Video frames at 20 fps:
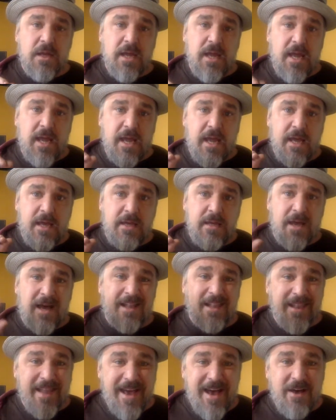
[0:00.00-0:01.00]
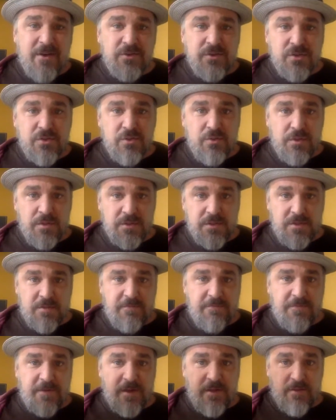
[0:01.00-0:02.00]
and allow students to
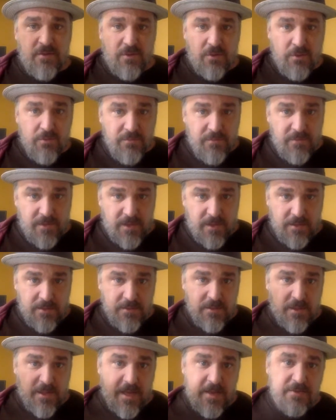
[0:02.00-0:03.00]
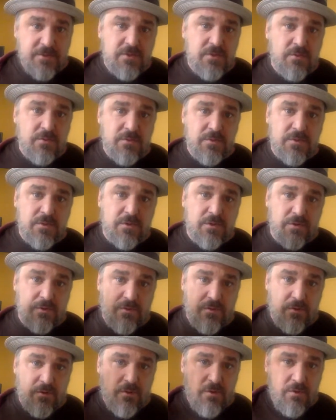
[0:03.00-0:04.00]
find their own things, allow students to learn
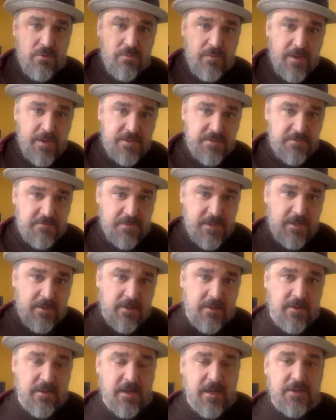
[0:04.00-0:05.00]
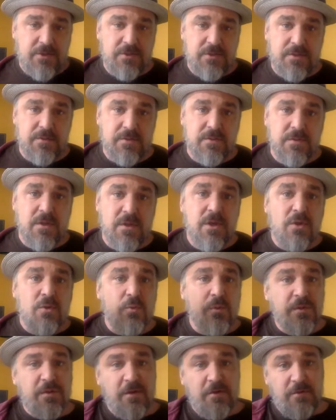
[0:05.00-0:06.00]
their own ways of making connections
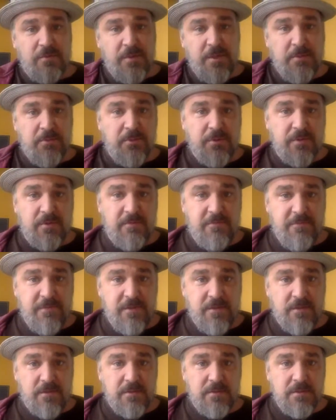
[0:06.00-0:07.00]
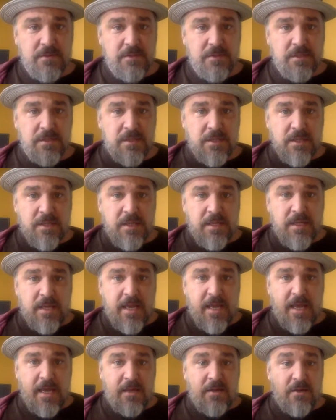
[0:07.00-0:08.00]
with other people in the field,
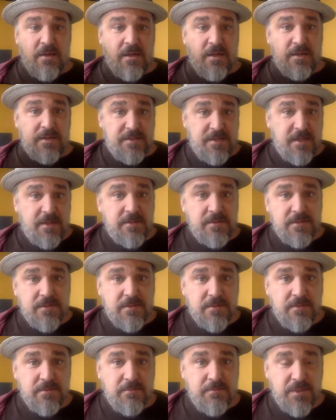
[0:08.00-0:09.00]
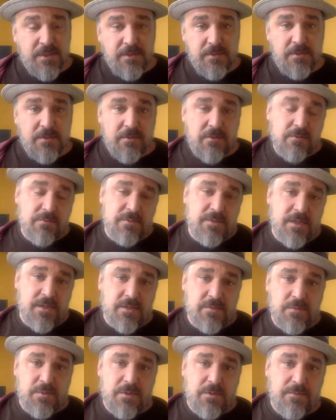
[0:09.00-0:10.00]
and in a sense, build their own
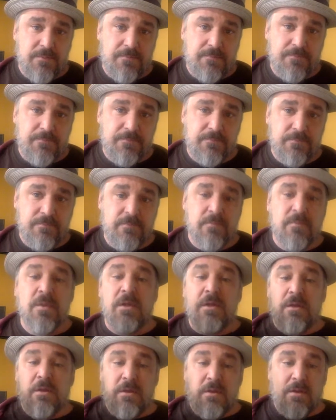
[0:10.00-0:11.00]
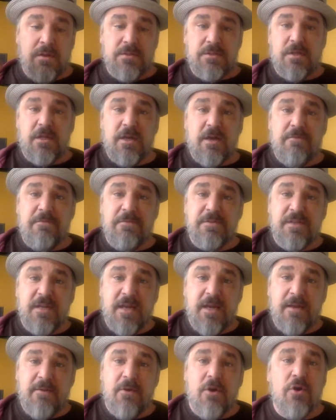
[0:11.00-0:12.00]
textbook. That's all I got for
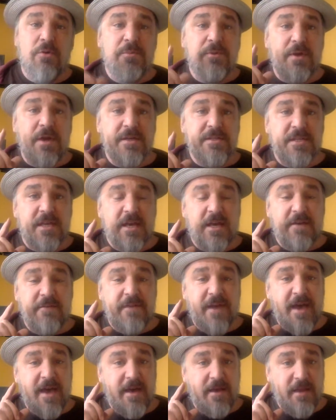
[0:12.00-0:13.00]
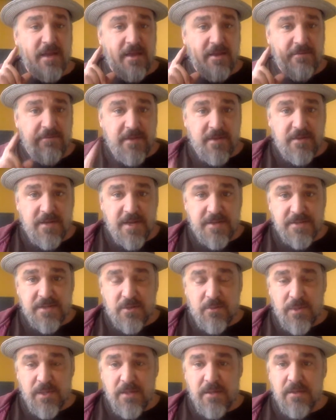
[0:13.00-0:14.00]
today. I hope you guys have had a
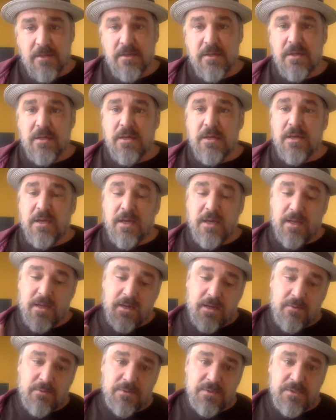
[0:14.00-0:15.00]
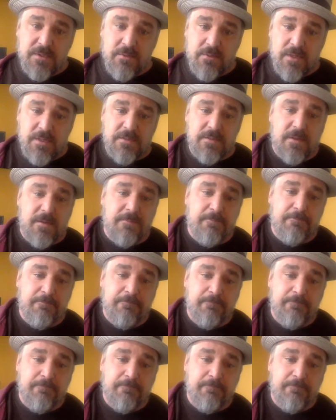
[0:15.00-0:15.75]
fantastic week, and I will see you next time.